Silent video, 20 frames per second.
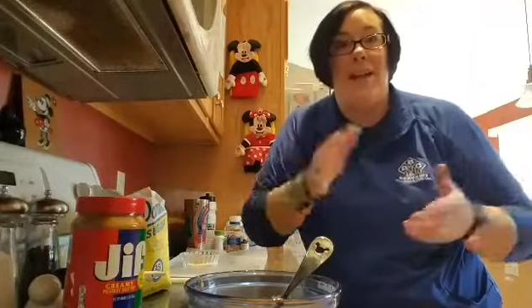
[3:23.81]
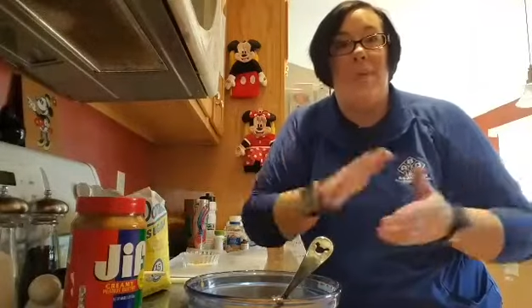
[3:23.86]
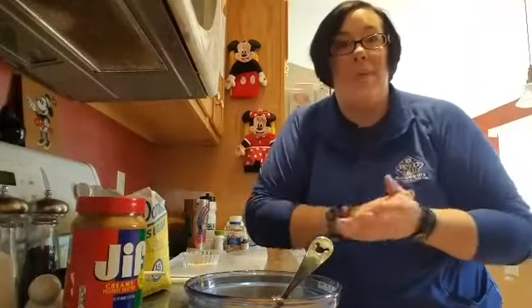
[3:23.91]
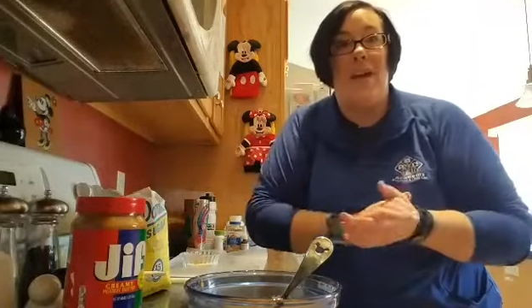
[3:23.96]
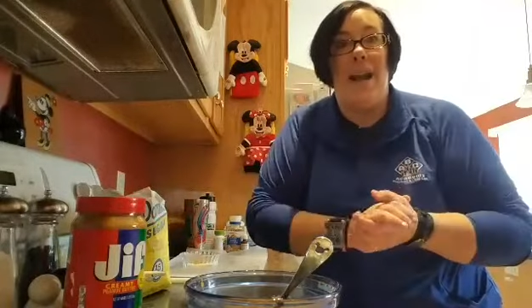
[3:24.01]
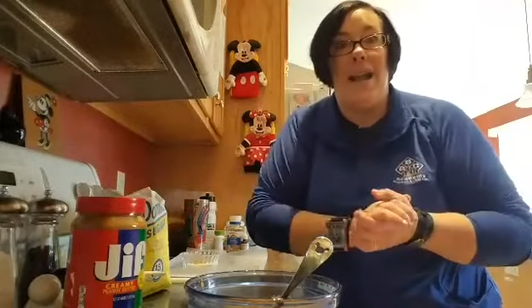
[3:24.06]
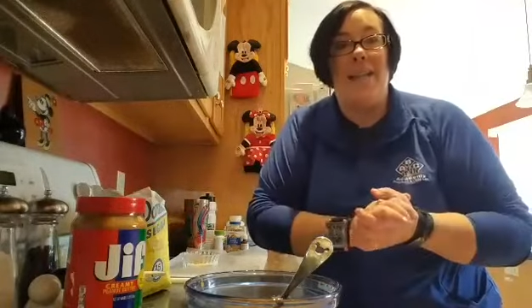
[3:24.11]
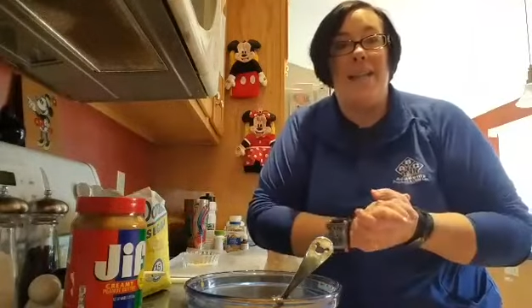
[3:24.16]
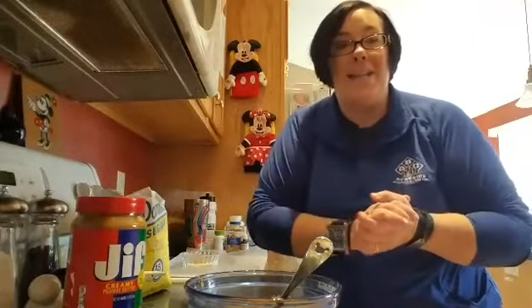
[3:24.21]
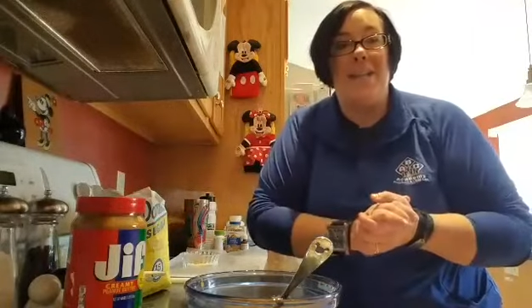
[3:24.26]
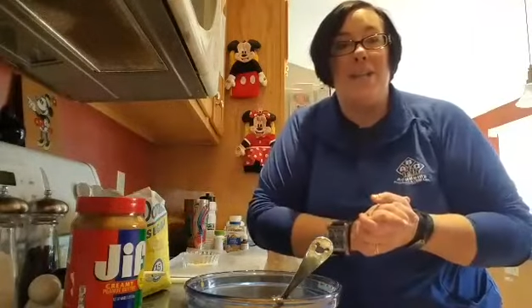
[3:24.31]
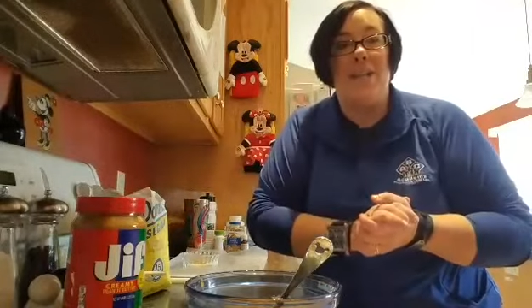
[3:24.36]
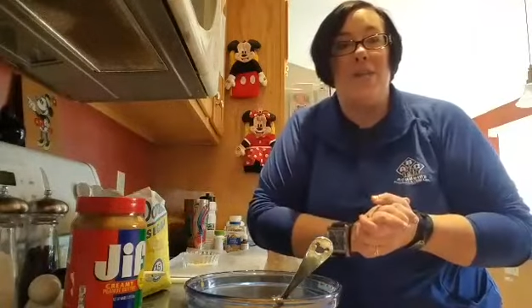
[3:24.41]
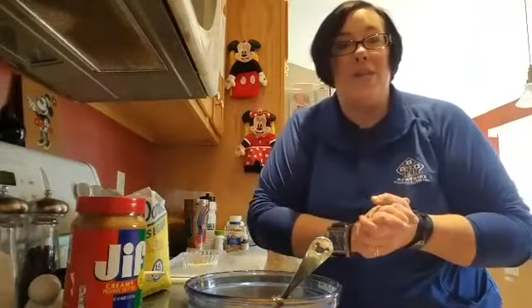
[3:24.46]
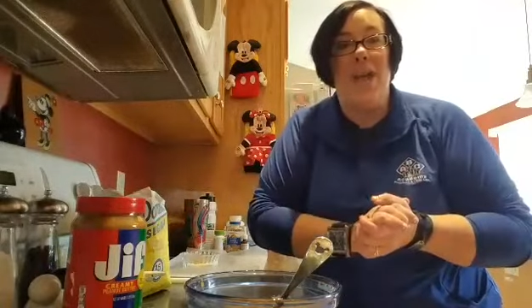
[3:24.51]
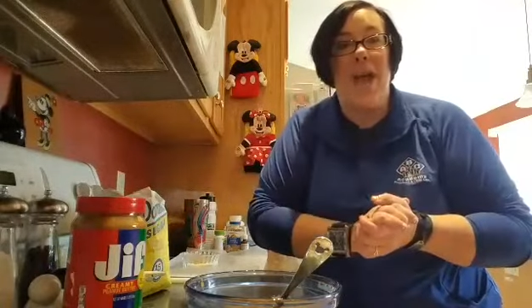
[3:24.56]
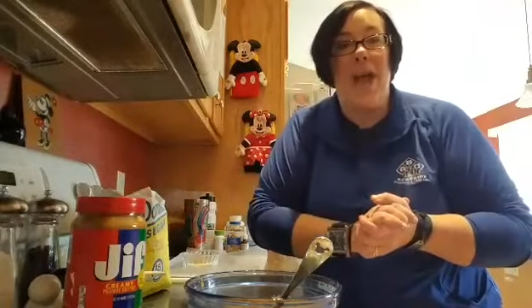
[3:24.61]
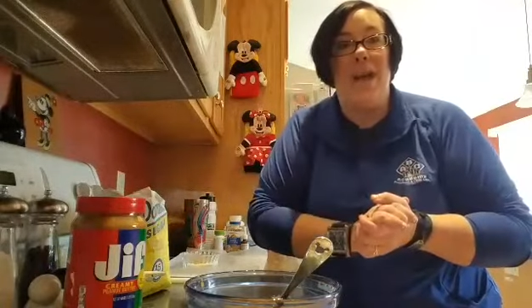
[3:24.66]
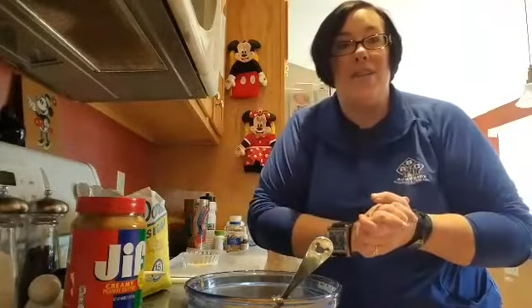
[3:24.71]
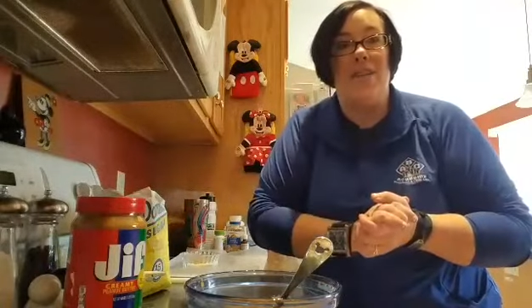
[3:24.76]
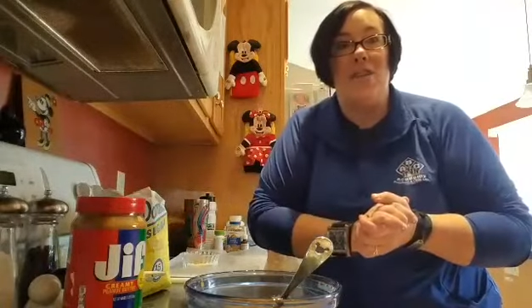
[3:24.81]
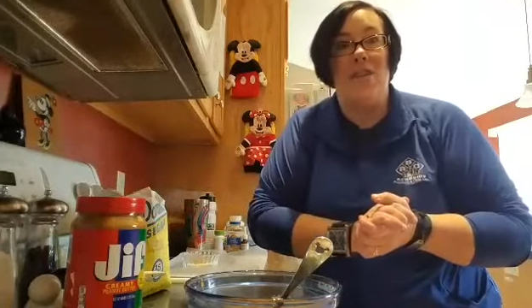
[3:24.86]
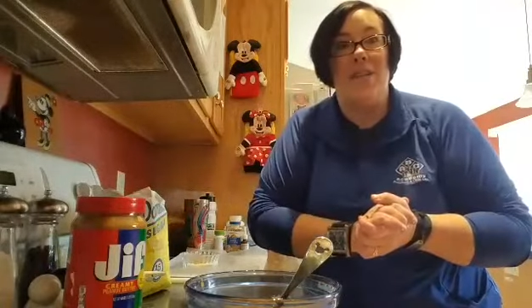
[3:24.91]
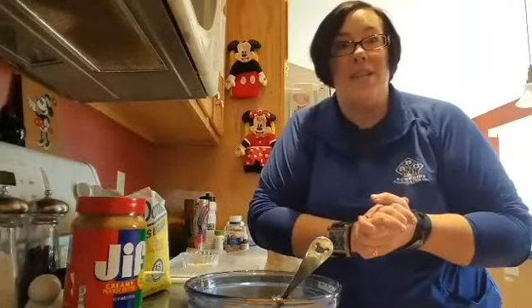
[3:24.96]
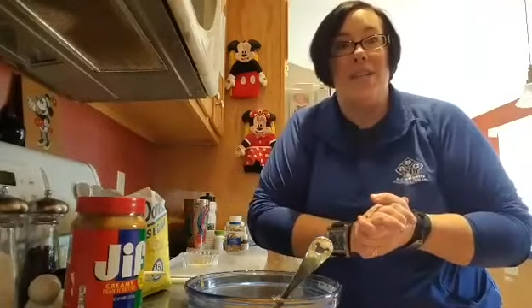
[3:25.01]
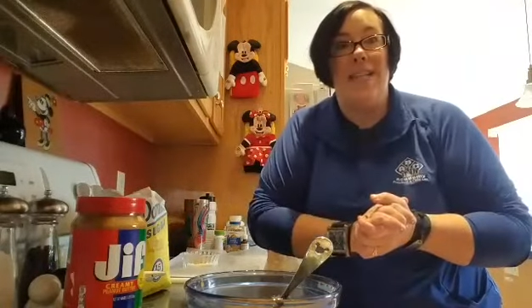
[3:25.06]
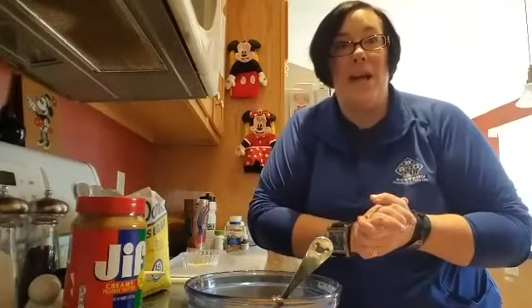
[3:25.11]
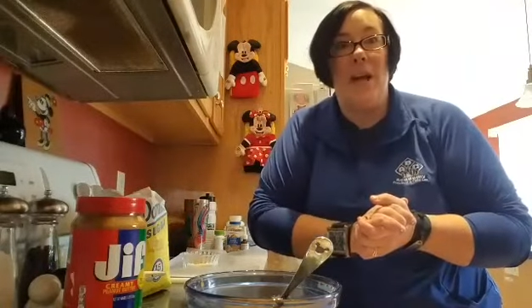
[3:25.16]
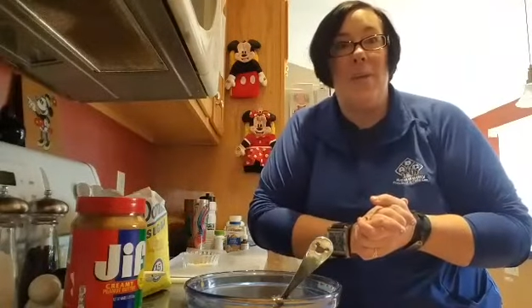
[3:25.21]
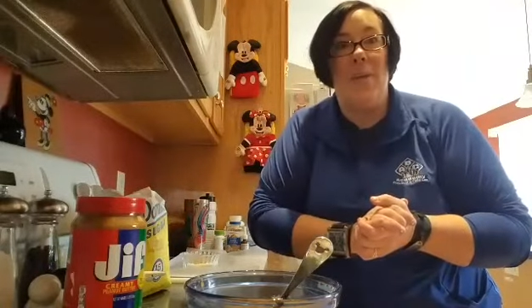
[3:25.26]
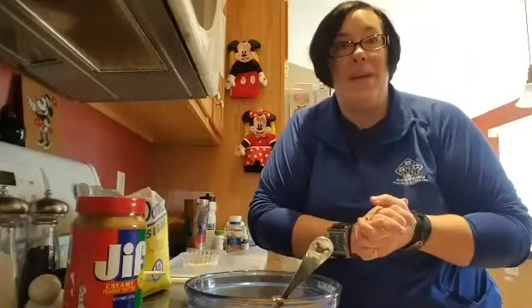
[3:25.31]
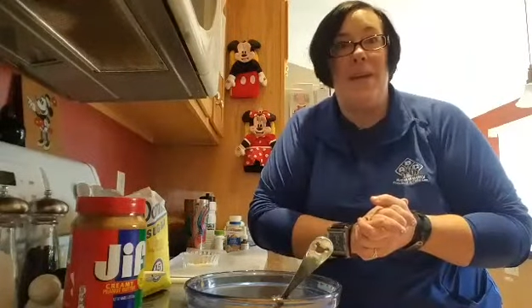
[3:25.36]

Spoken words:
when I see you next, you can tell